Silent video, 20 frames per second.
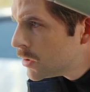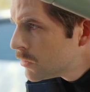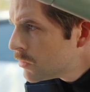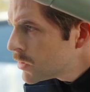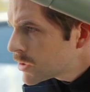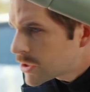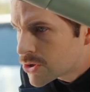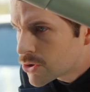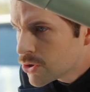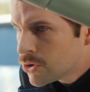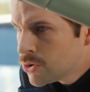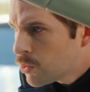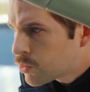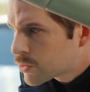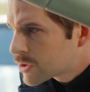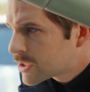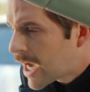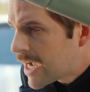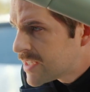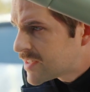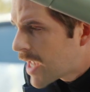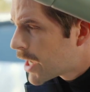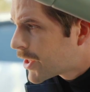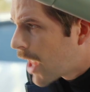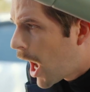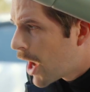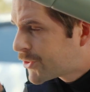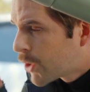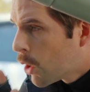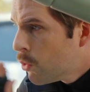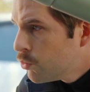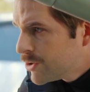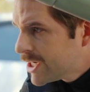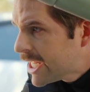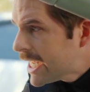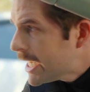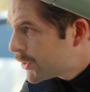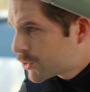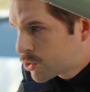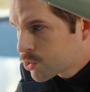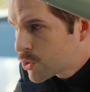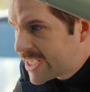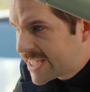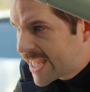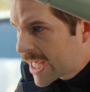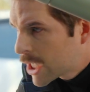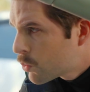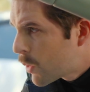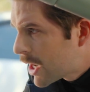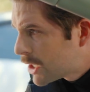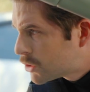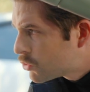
What? No, guys, I don't need 3 getaway